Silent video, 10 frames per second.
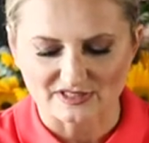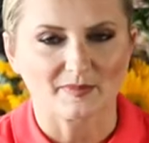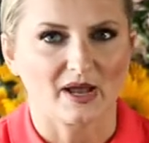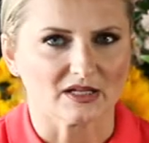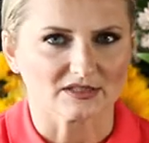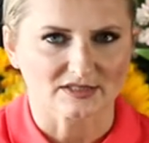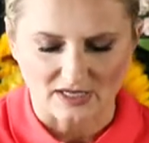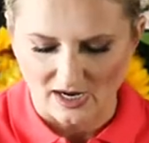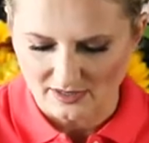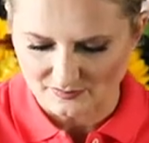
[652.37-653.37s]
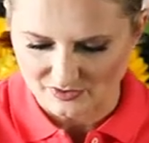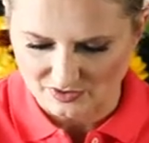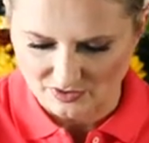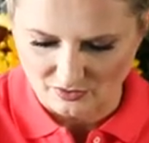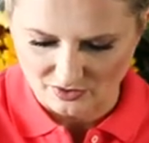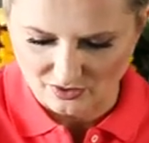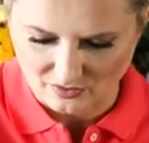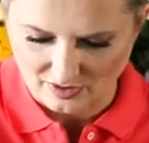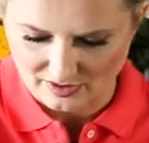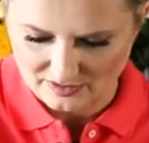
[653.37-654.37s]
smells? I am so
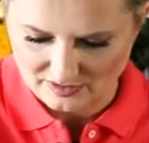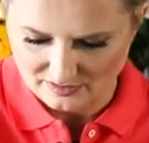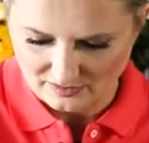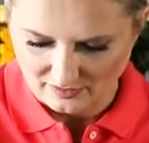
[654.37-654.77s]
curious.